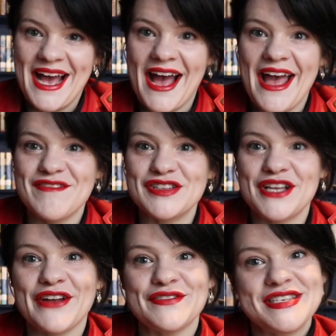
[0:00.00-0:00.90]
I have a
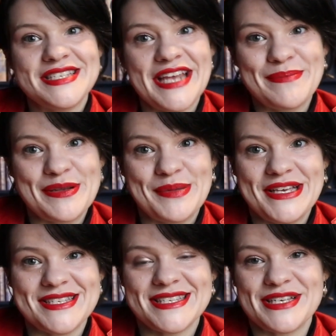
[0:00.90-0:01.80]
lot of statement
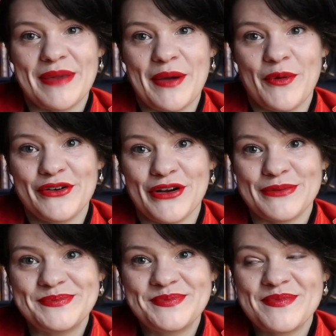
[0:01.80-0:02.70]
pieces in my wardrobe.